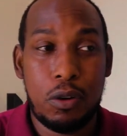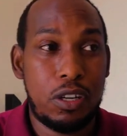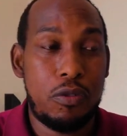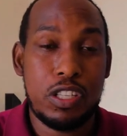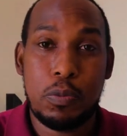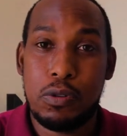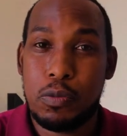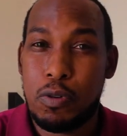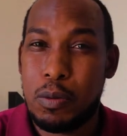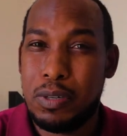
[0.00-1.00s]
So I got a
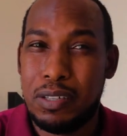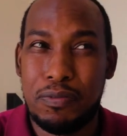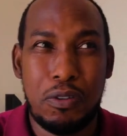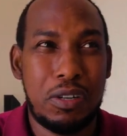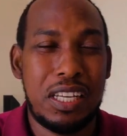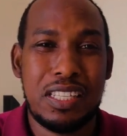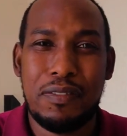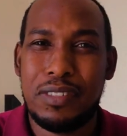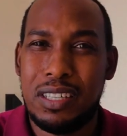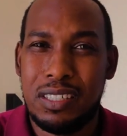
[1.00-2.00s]
response probably 4
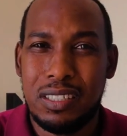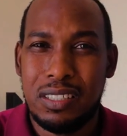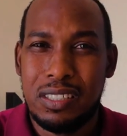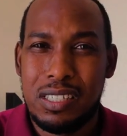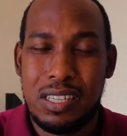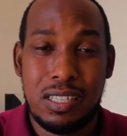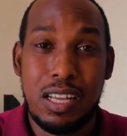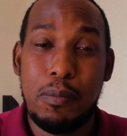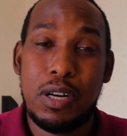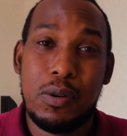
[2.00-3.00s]
days after.
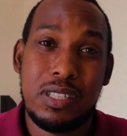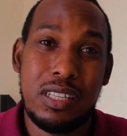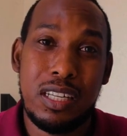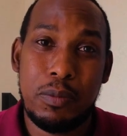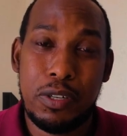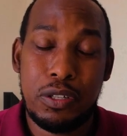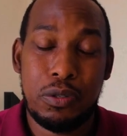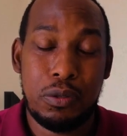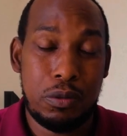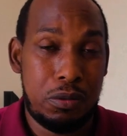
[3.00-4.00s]
And somebody was telling
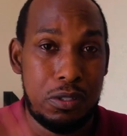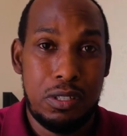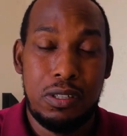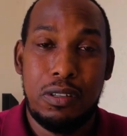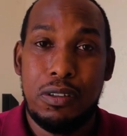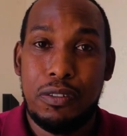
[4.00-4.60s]
me to